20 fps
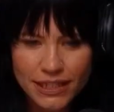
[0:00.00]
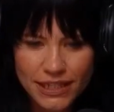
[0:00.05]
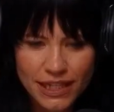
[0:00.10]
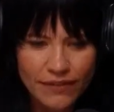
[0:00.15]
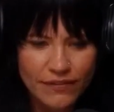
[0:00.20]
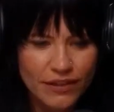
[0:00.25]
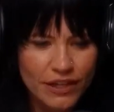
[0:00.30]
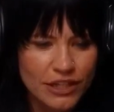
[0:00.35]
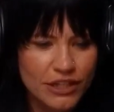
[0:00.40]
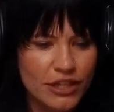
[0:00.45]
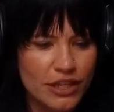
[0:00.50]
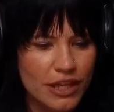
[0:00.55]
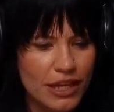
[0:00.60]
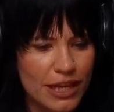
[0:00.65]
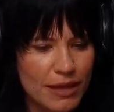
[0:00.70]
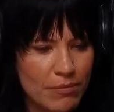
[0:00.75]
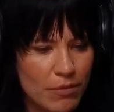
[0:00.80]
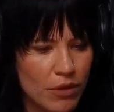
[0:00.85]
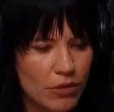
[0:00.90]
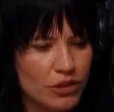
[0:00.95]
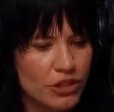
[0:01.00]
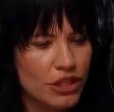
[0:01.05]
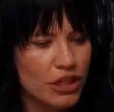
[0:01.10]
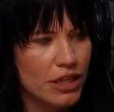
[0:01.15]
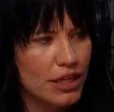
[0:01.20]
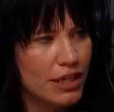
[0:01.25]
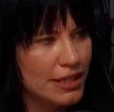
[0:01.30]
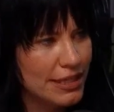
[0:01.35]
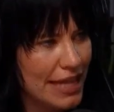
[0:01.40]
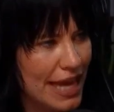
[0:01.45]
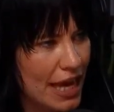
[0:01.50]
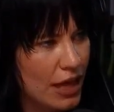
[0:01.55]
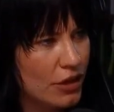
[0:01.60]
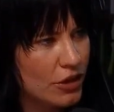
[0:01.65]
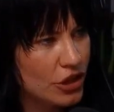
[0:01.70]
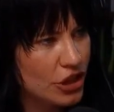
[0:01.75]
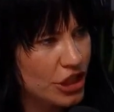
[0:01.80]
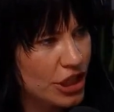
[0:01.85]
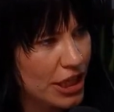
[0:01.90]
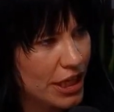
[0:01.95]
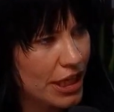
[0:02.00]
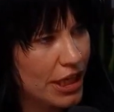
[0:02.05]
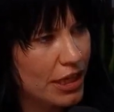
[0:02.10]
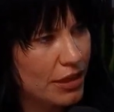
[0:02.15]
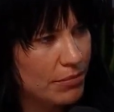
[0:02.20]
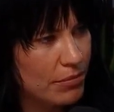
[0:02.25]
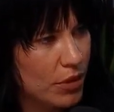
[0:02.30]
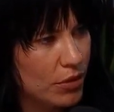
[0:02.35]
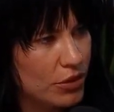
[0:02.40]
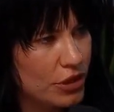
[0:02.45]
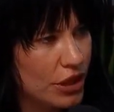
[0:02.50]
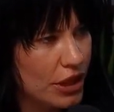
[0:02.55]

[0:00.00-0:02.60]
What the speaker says: definition that emotion is energy in motion?